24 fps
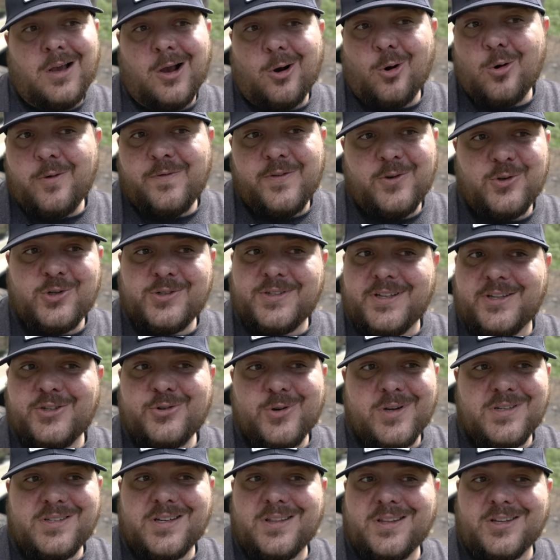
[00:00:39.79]
Or if you're just
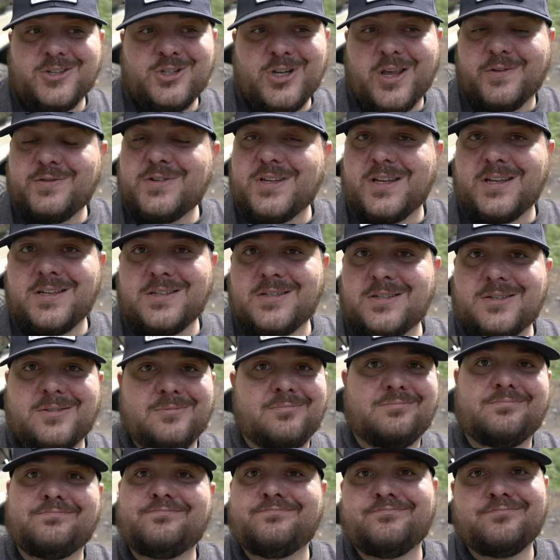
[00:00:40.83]
interested in the
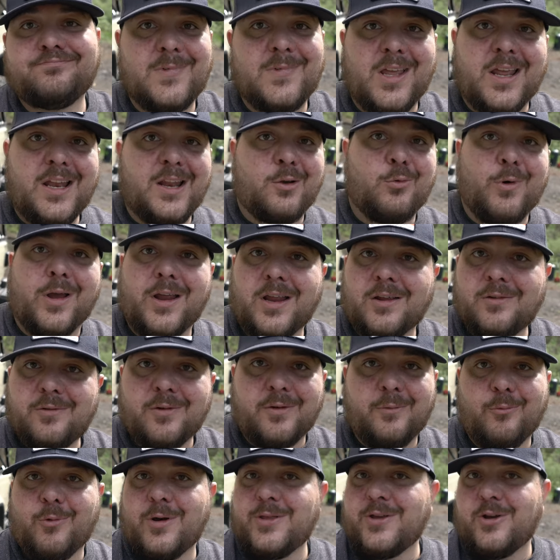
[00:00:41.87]
GFCs anyway,
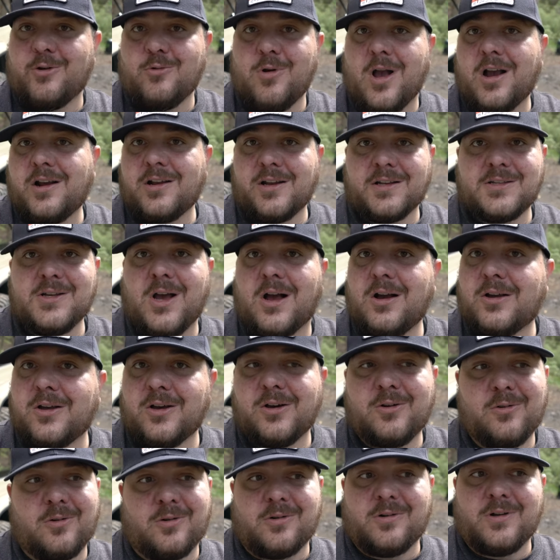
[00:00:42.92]
whether you're rocking a
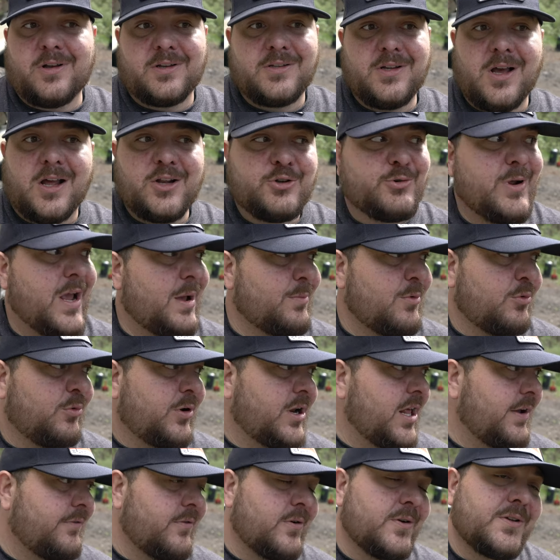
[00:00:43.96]
Taco or a Dodge Ram or
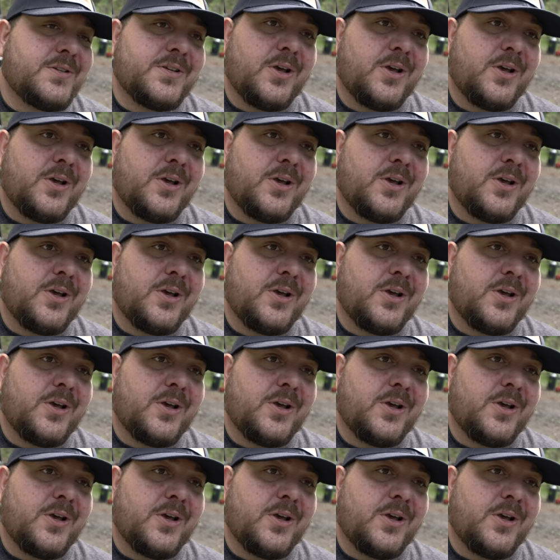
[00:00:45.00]
whatever.